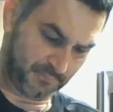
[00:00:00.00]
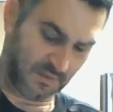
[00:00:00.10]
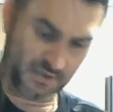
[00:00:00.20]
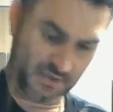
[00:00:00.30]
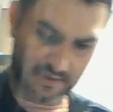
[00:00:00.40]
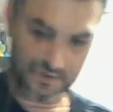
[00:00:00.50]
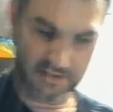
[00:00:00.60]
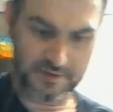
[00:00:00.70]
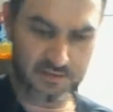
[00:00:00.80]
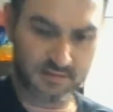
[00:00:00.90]

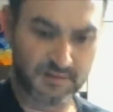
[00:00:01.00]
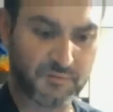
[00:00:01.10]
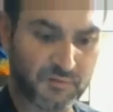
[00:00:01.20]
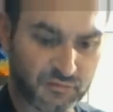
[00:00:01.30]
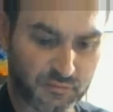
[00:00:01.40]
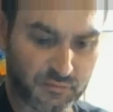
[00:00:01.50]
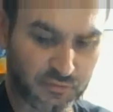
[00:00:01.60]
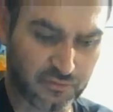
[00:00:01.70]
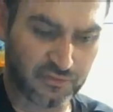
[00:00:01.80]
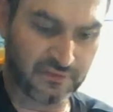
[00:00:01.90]
Okay, I'll just
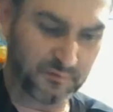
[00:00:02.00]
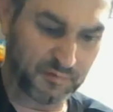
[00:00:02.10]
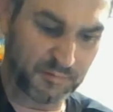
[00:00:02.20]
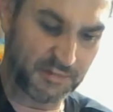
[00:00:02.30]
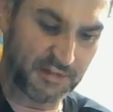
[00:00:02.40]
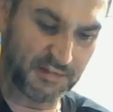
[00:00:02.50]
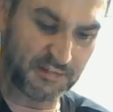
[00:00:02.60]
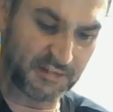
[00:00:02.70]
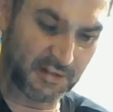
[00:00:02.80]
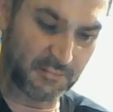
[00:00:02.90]
rinse and repeat, just
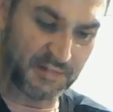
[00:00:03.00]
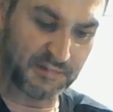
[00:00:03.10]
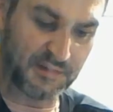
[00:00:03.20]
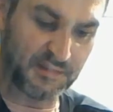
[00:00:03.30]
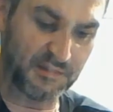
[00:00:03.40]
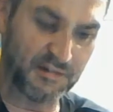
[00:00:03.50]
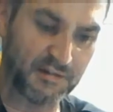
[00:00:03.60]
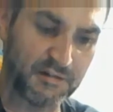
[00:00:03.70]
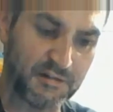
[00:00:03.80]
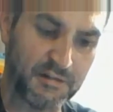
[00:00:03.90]
kind of mix it in there.